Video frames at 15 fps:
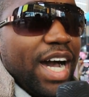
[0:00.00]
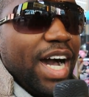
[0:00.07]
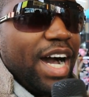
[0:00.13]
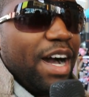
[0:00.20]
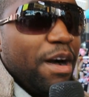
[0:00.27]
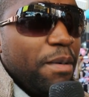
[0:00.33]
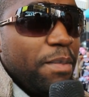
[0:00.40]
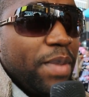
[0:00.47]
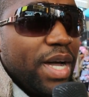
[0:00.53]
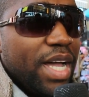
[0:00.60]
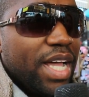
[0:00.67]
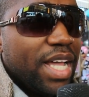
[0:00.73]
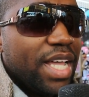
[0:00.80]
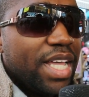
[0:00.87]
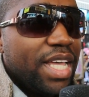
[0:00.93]
Um, uh,
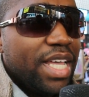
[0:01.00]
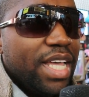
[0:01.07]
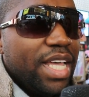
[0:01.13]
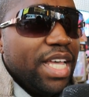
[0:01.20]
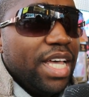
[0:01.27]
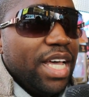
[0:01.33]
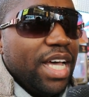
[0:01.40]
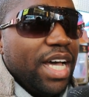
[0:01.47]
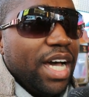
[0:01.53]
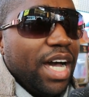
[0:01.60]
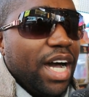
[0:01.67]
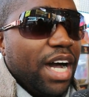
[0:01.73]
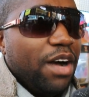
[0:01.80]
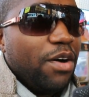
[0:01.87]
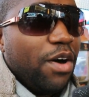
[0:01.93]

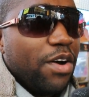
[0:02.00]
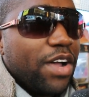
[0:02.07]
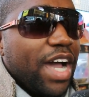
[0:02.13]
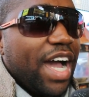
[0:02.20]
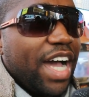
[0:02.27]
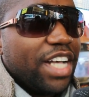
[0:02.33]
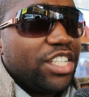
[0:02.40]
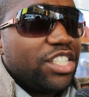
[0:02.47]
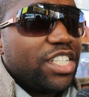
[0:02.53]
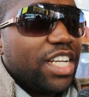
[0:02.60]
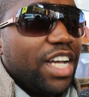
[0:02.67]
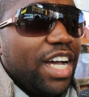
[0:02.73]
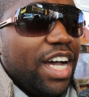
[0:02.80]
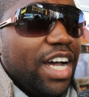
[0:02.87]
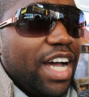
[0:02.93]
oh gosh,
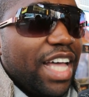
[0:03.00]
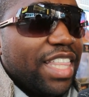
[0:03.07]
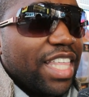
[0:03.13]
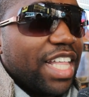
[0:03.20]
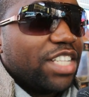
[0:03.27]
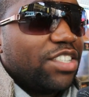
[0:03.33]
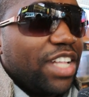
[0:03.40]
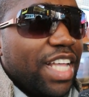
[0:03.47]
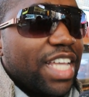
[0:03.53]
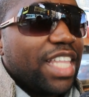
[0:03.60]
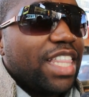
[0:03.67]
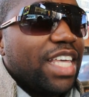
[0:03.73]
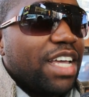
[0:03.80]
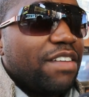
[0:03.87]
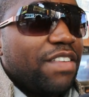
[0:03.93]
I think that's all I
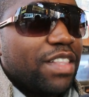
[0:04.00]
can think of